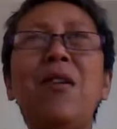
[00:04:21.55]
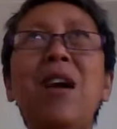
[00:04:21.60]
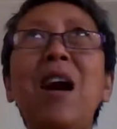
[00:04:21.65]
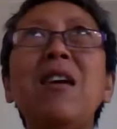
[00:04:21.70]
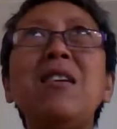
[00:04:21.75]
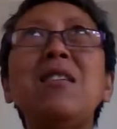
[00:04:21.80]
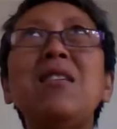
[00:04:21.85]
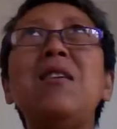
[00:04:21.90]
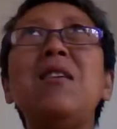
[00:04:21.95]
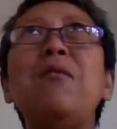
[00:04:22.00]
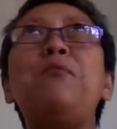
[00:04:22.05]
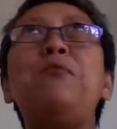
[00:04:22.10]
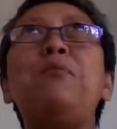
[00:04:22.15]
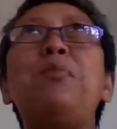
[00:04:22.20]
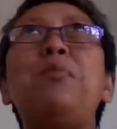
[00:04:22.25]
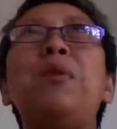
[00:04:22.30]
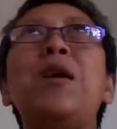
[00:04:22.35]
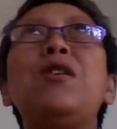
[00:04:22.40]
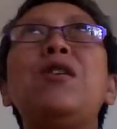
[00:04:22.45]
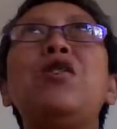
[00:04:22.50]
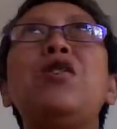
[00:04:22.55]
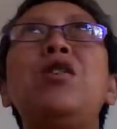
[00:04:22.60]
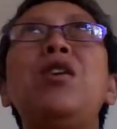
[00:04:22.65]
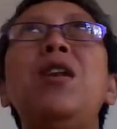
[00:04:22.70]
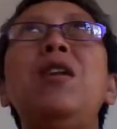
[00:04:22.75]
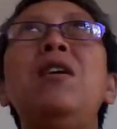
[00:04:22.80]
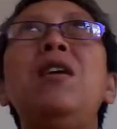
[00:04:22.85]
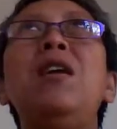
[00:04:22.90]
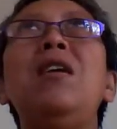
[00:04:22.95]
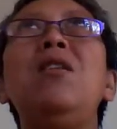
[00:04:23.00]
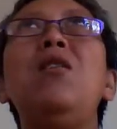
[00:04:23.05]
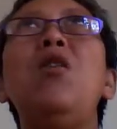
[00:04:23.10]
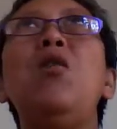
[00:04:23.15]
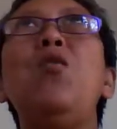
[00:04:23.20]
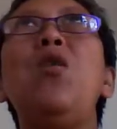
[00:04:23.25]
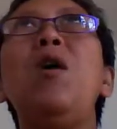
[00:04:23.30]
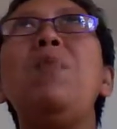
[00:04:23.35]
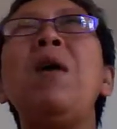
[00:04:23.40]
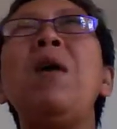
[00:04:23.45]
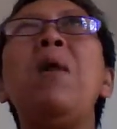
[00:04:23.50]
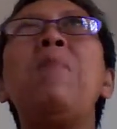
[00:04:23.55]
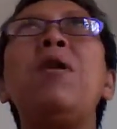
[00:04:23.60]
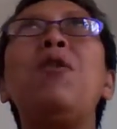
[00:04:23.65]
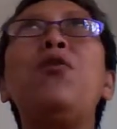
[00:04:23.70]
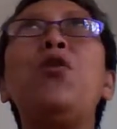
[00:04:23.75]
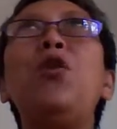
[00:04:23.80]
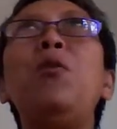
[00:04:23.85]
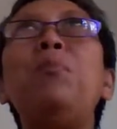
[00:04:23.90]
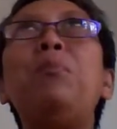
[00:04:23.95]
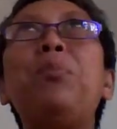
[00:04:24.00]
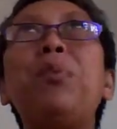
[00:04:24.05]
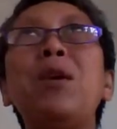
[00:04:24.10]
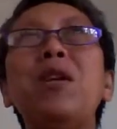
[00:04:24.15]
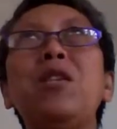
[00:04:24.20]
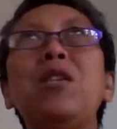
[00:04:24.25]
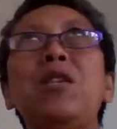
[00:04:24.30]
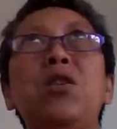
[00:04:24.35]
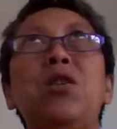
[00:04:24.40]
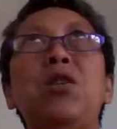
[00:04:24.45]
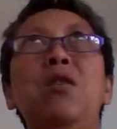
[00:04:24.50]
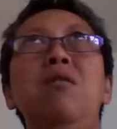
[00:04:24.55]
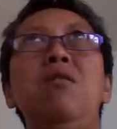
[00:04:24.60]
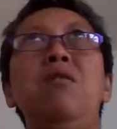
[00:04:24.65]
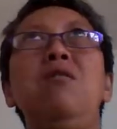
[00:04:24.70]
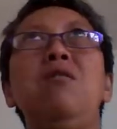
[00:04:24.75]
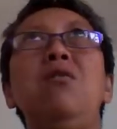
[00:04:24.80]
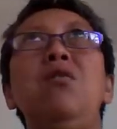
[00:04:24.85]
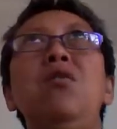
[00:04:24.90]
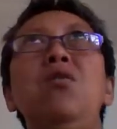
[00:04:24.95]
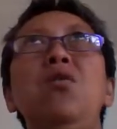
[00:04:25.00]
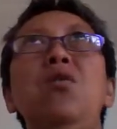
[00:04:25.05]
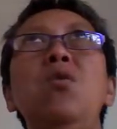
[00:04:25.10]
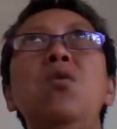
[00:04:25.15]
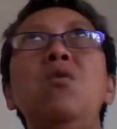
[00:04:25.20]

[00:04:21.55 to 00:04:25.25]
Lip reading: Have got the depression, and why me? I'm a good person.